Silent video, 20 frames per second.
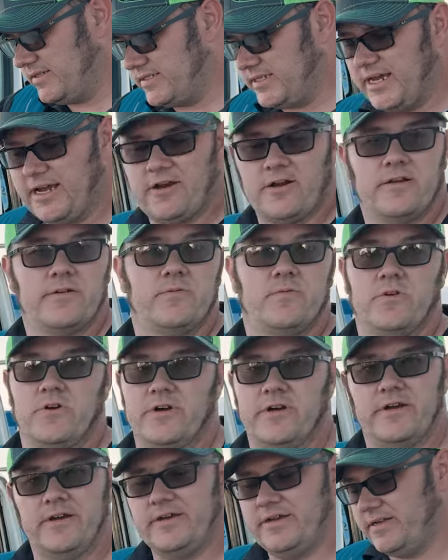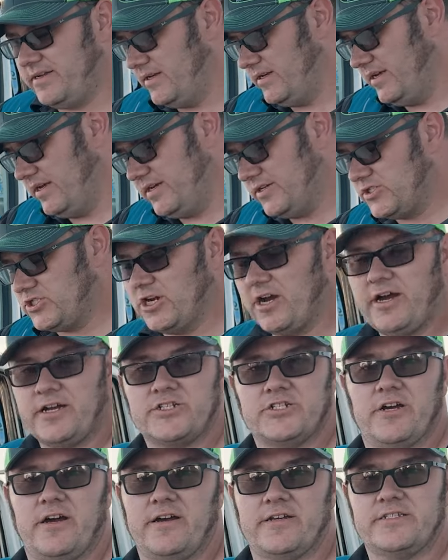Darren Wood,
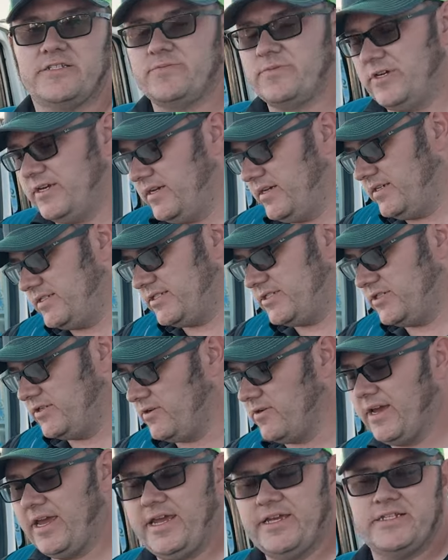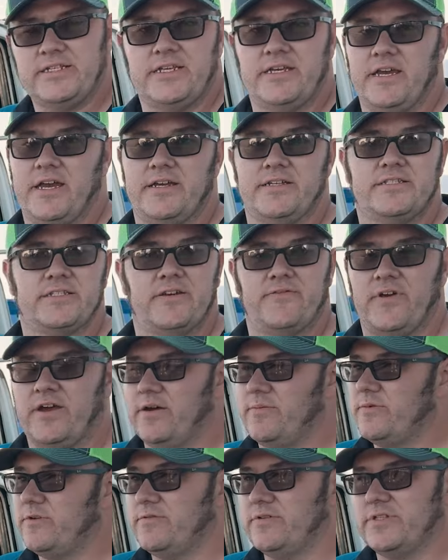Josh Awesomus, you know, ATS. They've
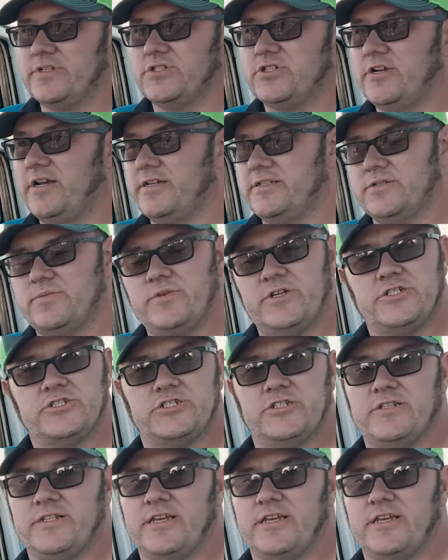helped me with the transmission.